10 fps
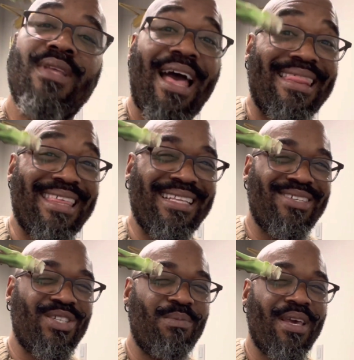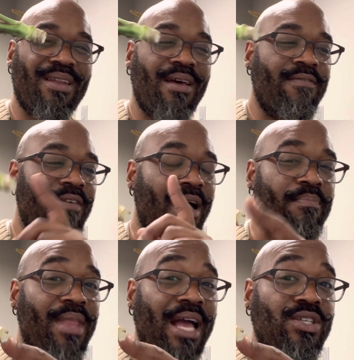I think this should be enough.
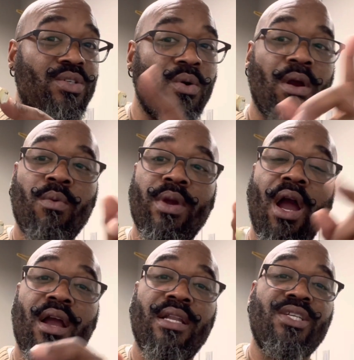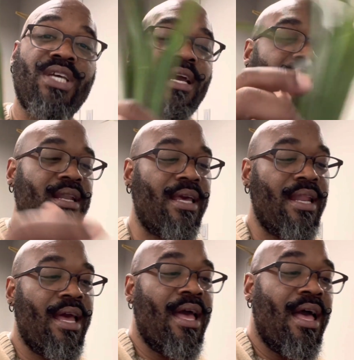I'm not sure. We are going to check on it.
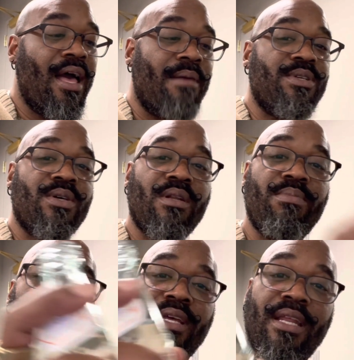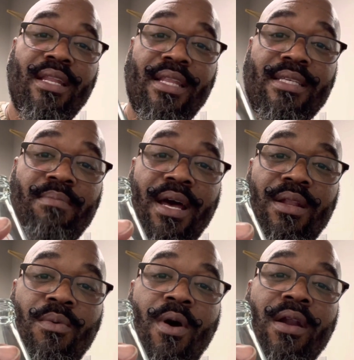I'm just going to put it in this bottle
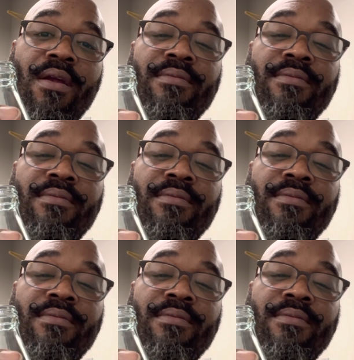of water.